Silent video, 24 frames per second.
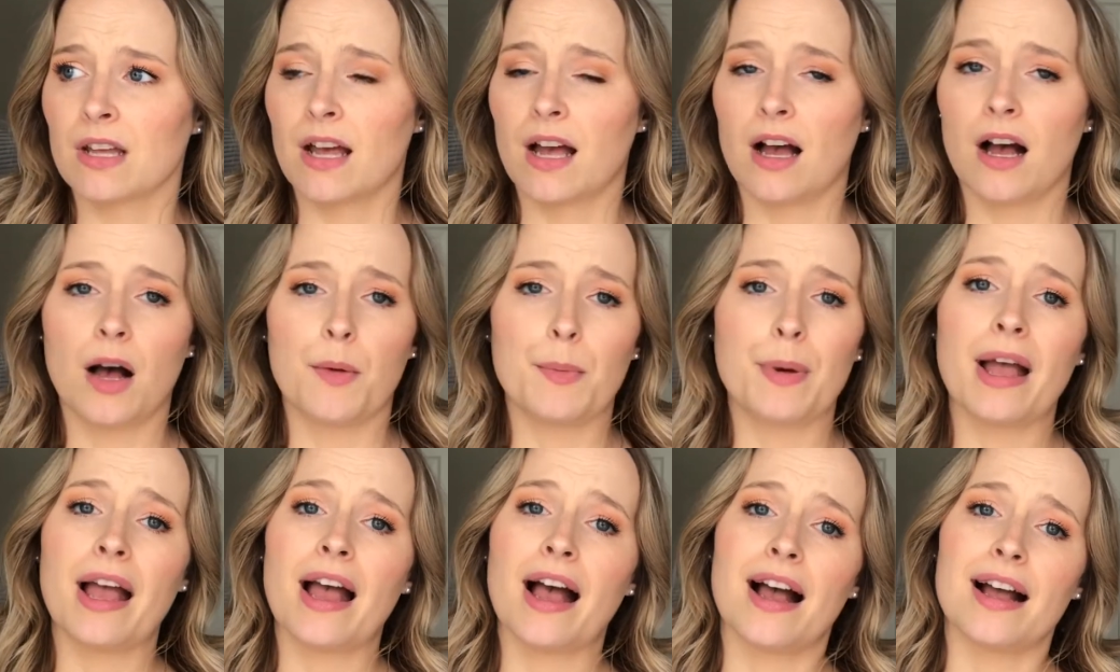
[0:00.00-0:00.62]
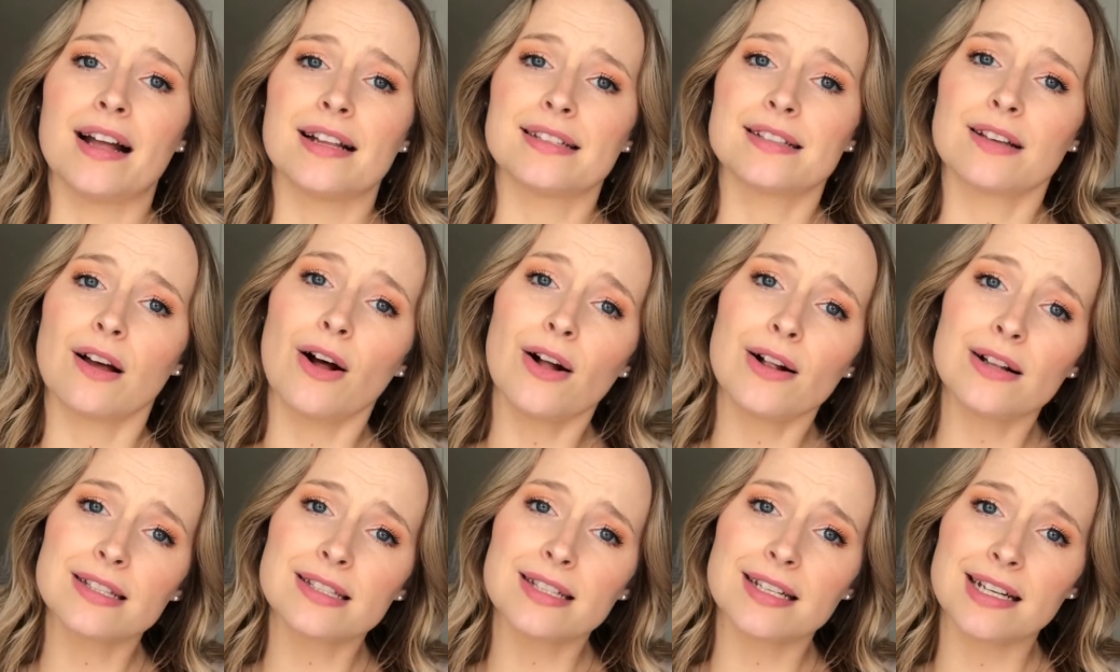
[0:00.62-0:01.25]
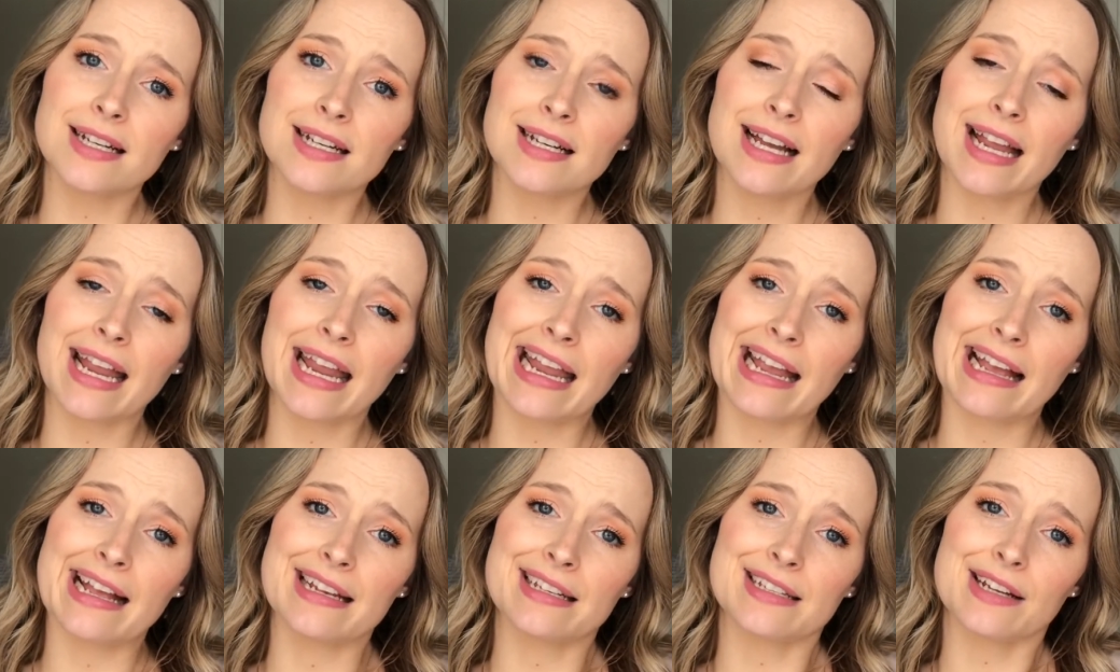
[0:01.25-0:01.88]
at Ulta
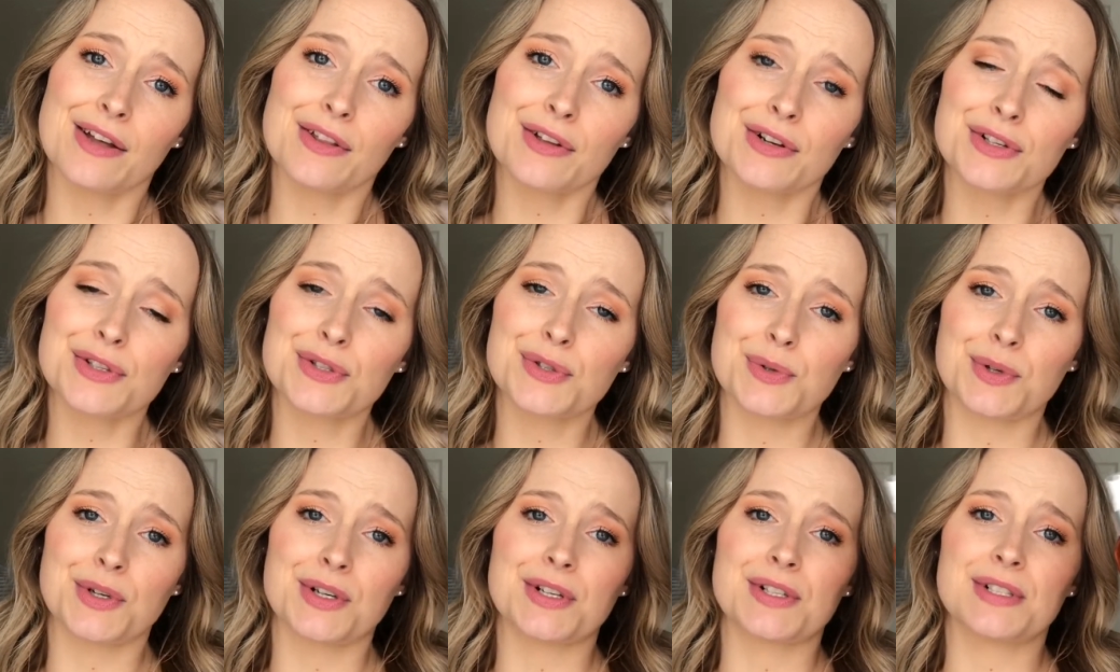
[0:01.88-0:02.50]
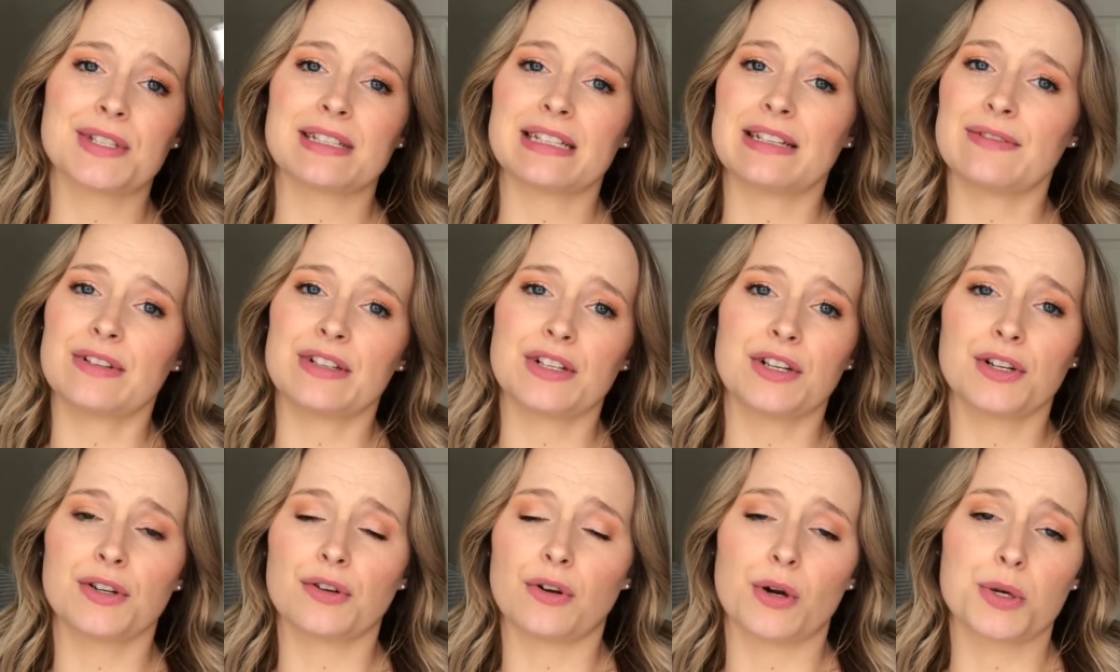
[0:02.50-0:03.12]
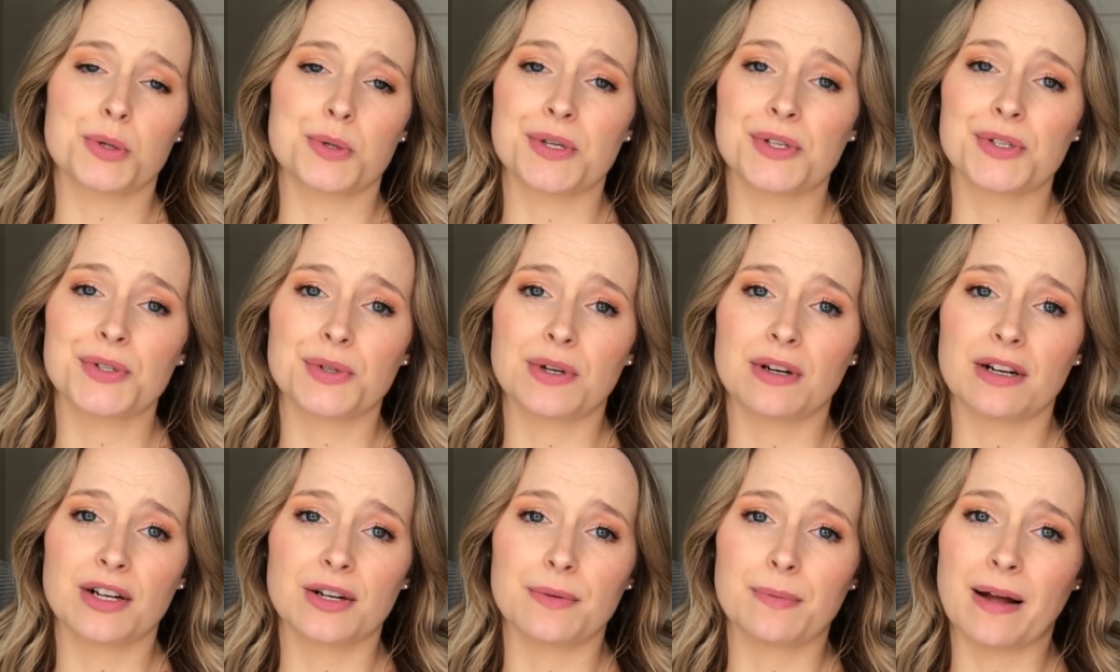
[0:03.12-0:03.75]
and other stores. Even your grocery
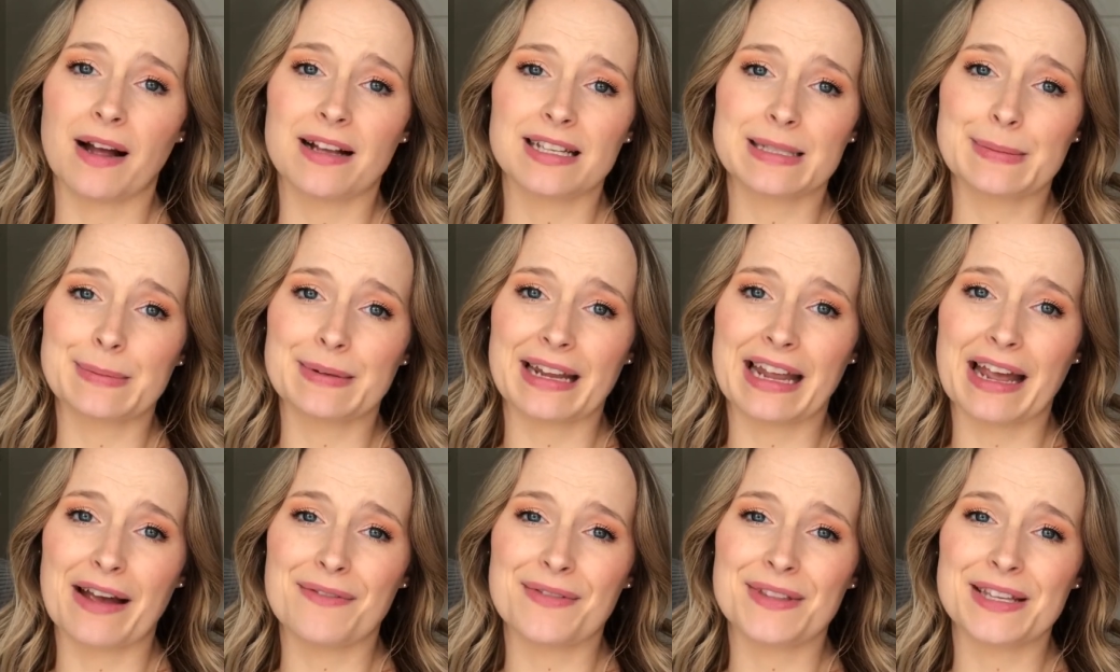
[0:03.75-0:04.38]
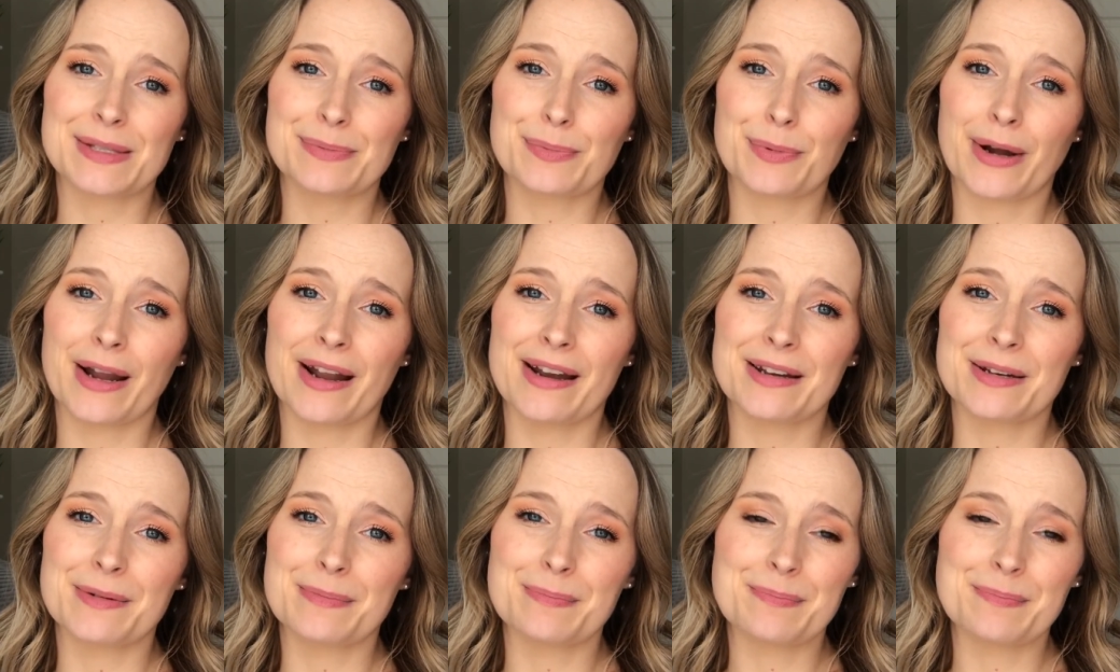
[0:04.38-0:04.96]
store could possibly have this brand.